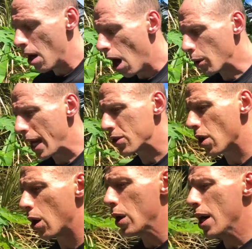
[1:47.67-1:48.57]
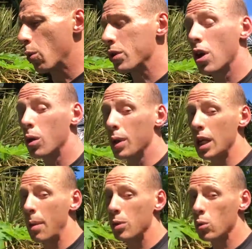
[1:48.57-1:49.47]
Okay, so we're starting with the
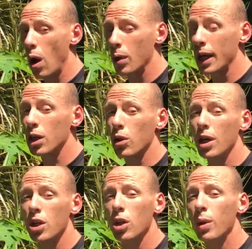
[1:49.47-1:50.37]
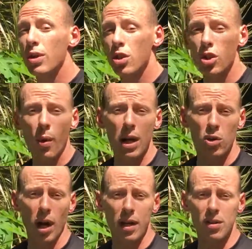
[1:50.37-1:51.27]
double squat. What I'm gonna try to do is just go ahead and
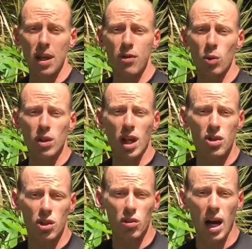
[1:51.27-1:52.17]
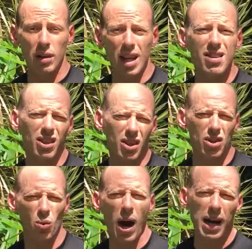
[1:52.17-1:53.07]
try to see if you can touch the ground. That's a good
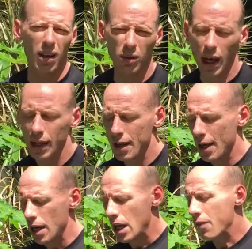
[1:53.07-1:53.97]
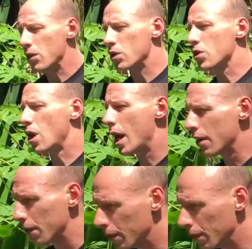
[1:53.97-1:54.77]
squat, okay? If you're just kind of